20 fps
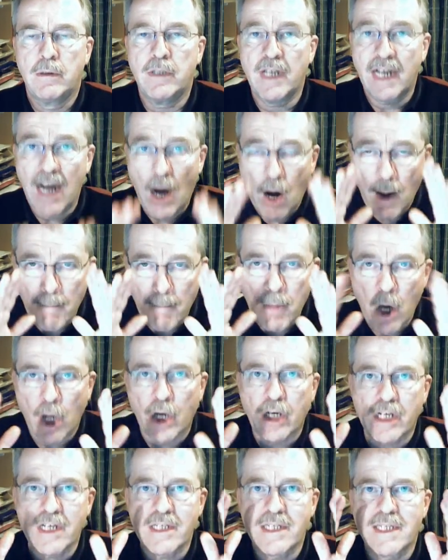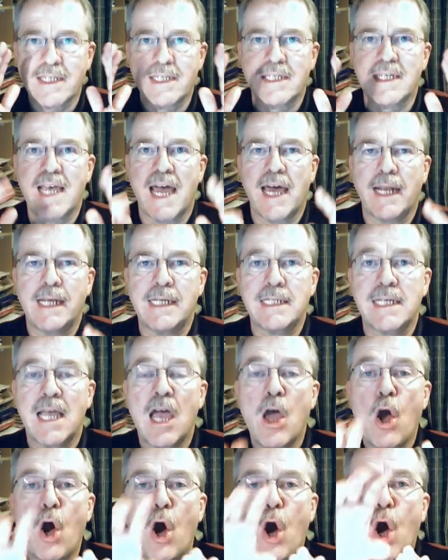They are monarchist societies.
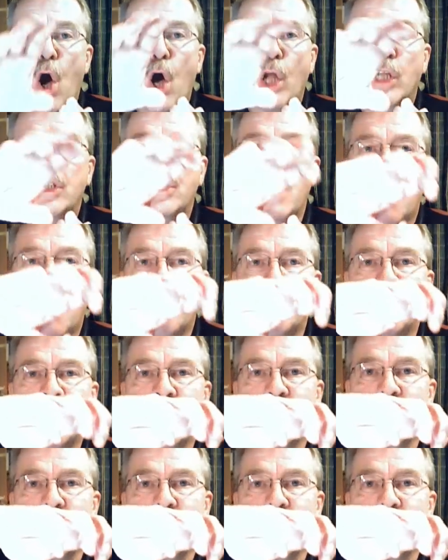All that's happened